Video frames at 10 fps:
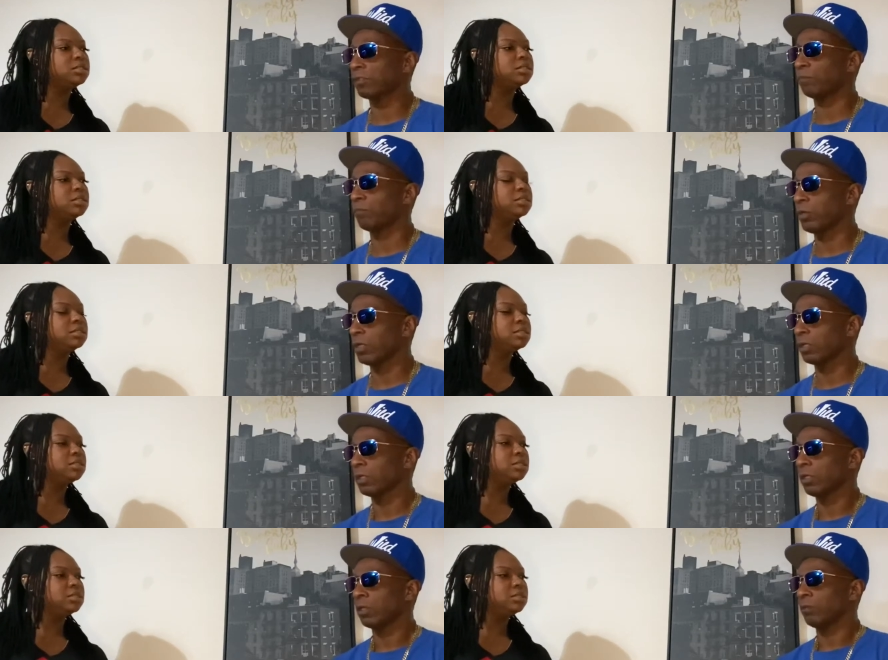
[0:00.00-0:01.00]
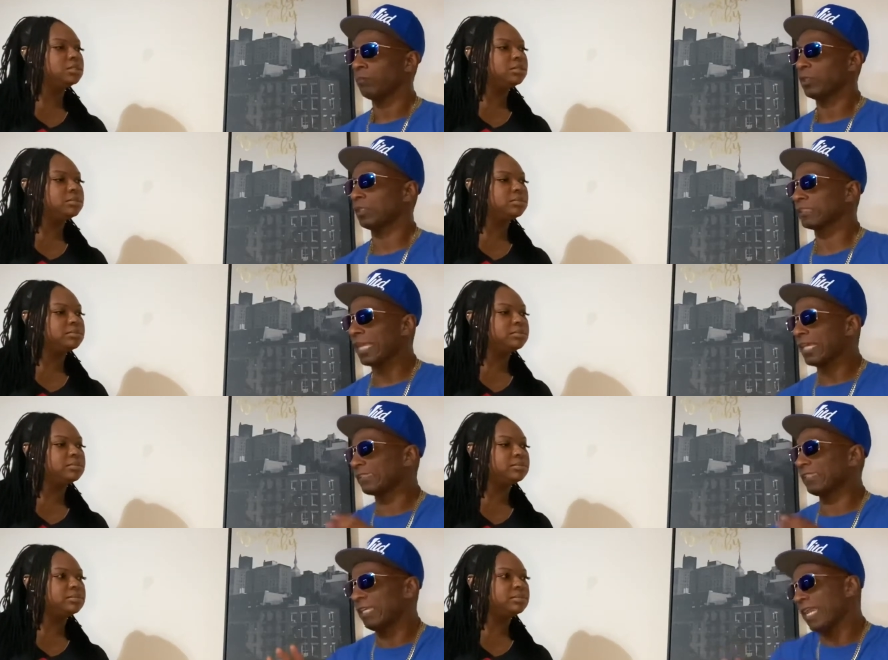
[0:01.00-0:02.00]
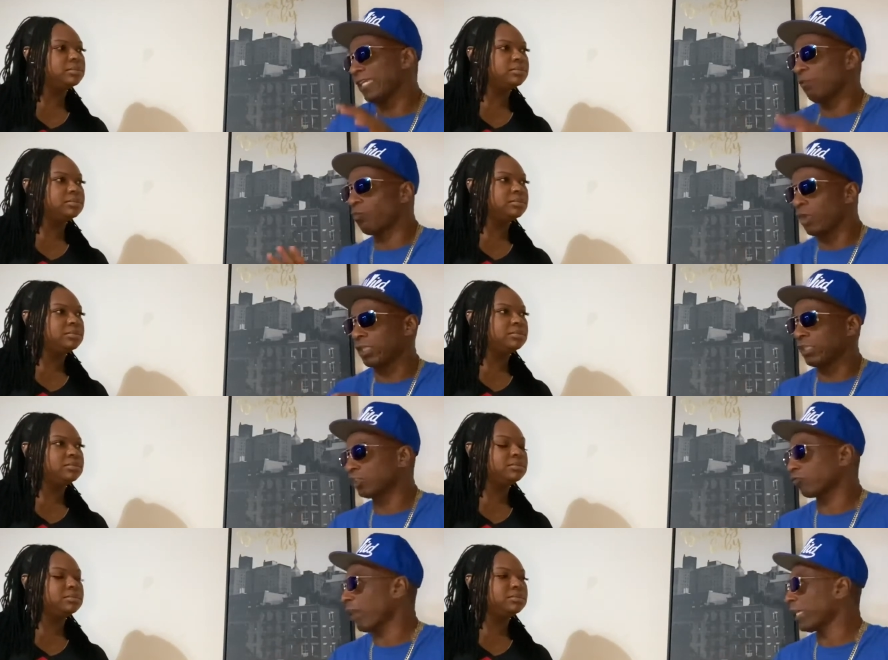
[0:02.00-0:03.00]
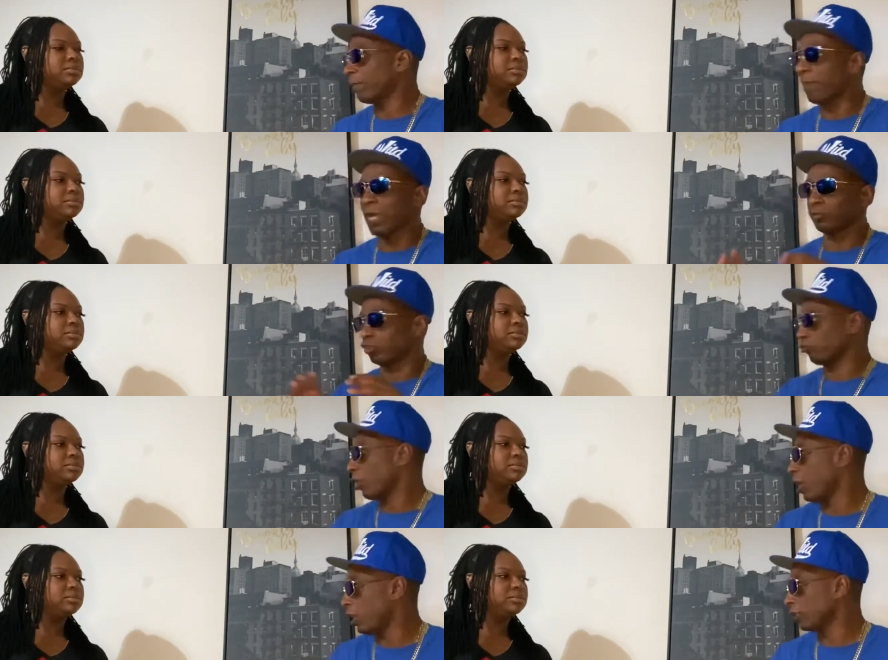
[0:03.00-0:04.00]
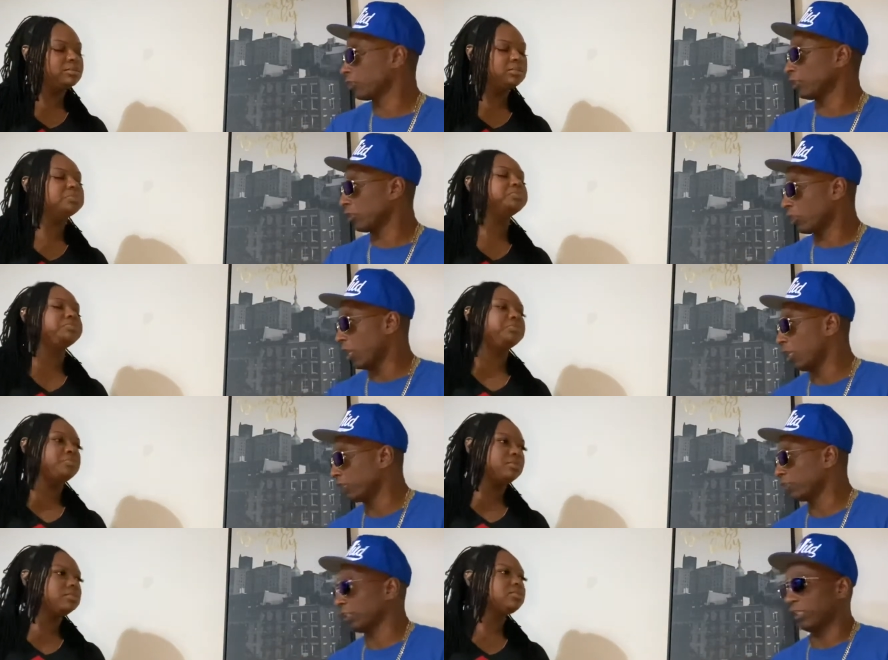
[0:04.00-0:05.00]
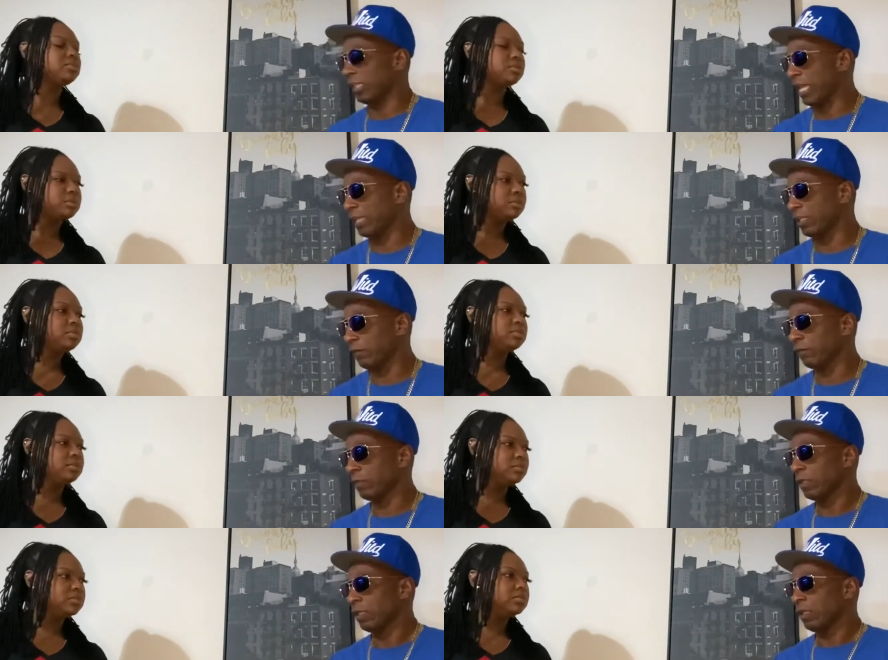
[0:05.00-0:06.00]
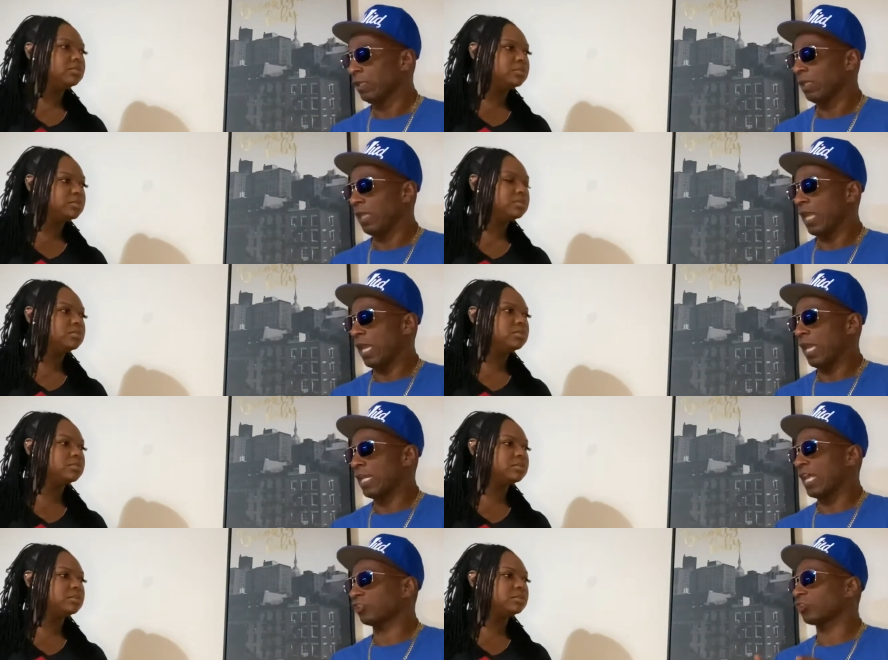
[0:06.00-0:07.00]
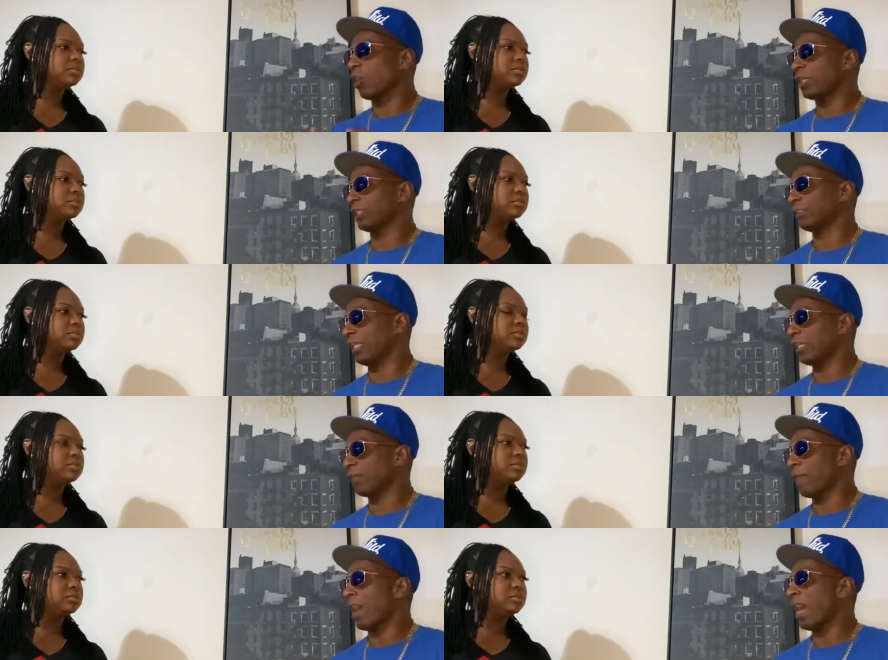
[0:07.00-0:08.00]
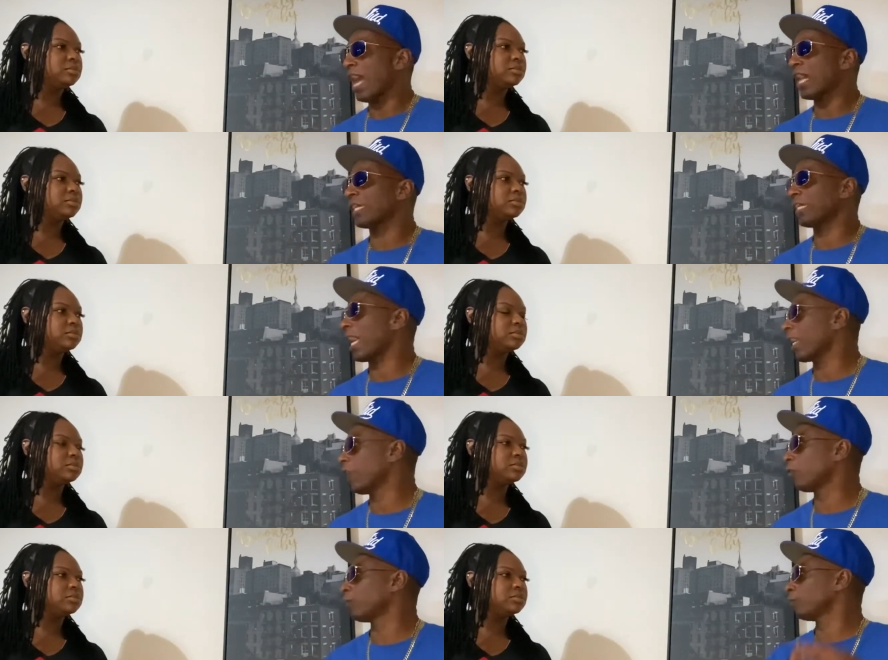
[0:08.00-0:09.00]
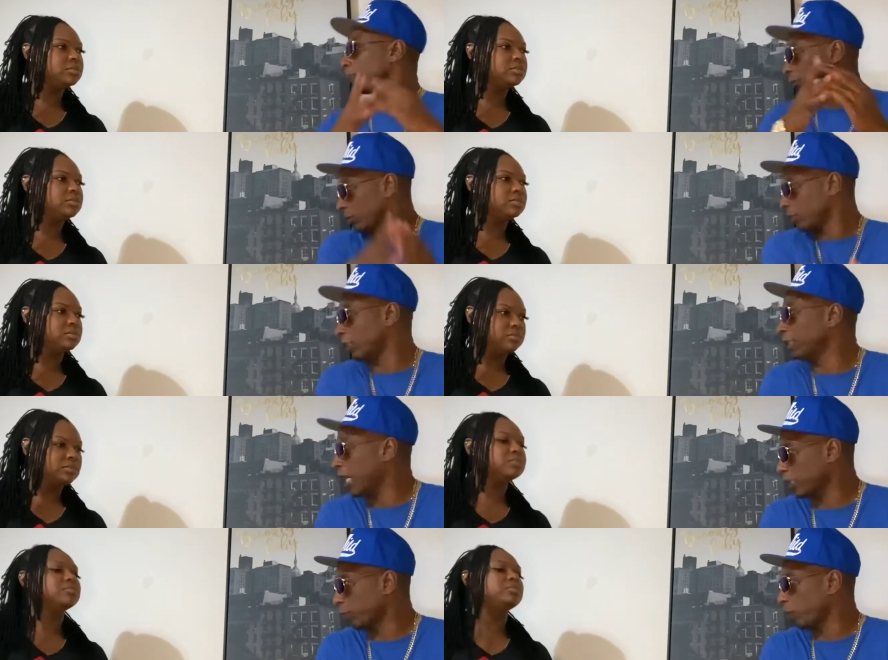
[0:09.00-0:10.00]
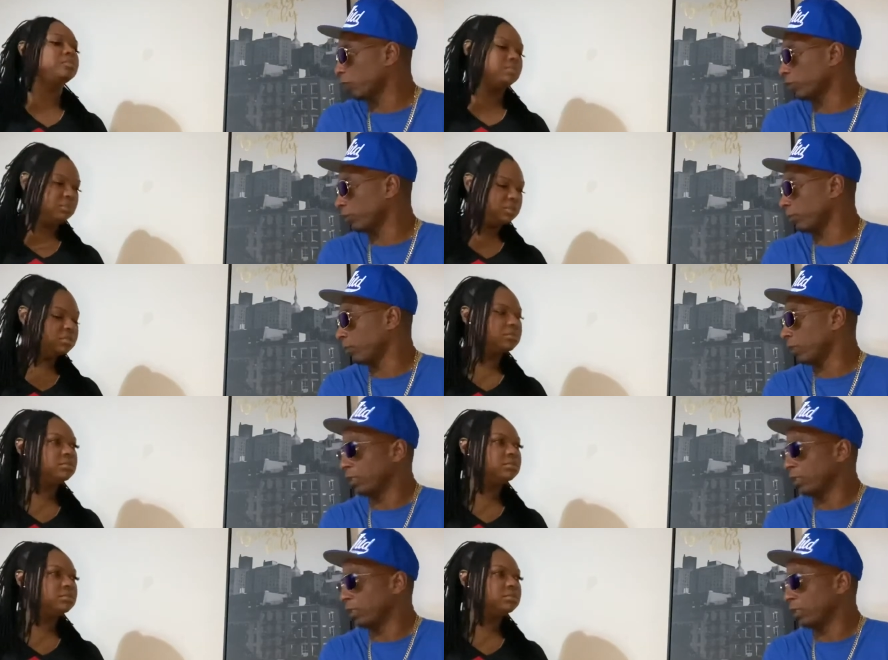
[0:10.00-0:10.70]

Speaker 1: the book because, like I said, I didn't want to just write about drugs and guns and the negative, and I started thinking about how can I help the next person